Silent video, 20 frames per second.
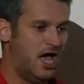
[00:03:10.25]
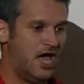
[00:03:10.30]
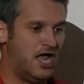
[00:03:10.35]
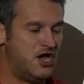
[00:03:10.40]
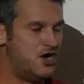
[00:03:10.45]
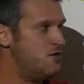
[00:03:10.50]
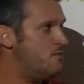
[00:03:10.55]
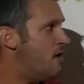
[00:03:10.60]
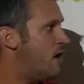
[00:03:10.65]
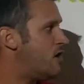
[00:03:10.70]
New
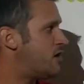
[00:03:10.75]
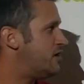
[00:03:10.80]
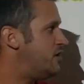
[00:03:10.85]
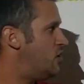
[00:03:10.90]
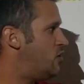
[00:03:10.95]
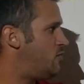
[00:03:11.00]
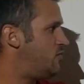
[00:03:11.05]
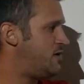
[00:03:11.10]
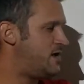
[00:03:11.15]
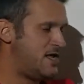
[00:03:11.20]
market
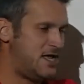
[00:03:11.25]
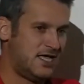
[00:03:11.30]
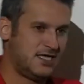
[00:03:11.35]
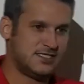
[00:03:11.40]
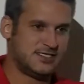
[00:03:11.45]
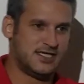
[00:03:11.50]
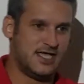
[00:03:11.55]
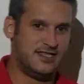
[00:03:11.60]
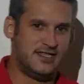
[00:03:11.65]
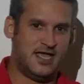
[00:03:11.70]
openings,
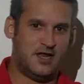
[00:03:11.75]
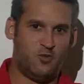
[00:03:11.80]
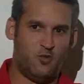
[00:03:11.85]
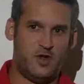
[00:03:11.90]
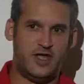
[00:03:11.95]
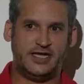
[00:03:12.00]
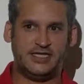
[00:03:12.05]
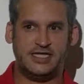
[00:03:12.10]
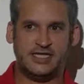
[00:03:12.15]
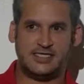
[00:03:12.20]
and then
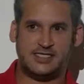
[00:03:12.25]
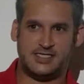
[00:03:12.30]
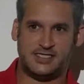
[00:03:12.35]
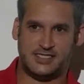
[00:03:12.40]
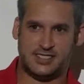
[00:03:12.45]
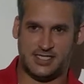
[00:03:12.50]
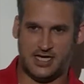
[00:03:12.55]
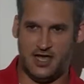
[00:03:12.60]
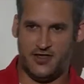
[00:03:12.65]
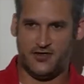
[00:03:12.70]
weaknesses
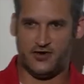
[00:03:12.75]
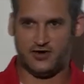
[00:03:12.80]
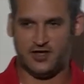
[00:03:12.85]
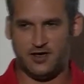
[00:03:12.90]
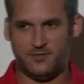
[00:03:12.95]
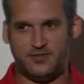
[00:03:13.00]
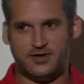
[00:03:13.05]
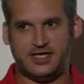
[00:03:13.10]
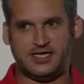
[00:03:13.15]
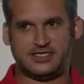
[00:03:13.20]
in other
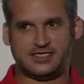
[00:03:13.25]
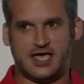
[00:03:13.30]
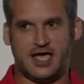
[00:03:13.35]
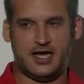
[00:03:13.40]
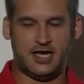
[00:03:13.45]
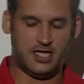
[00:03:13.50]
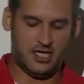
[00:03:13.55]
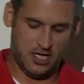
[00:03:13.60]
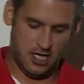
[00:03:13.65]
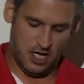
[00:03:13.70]
companies, kind
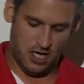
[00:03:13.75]
of